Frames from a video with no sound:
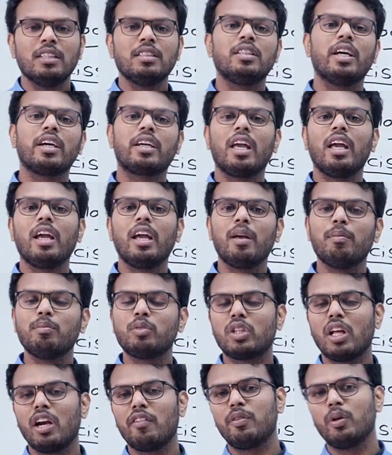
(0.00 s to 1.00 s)
the king
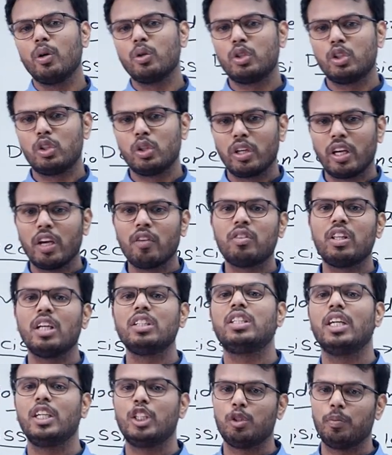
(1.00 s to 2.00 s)
himself used to give the
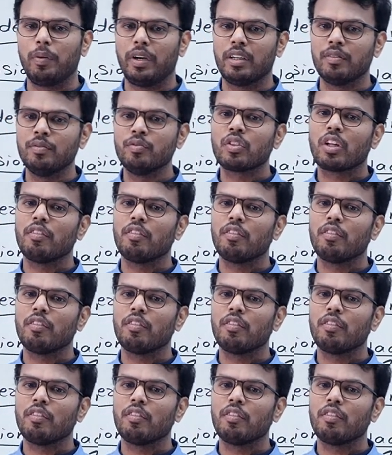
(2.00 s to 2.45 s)
judgment,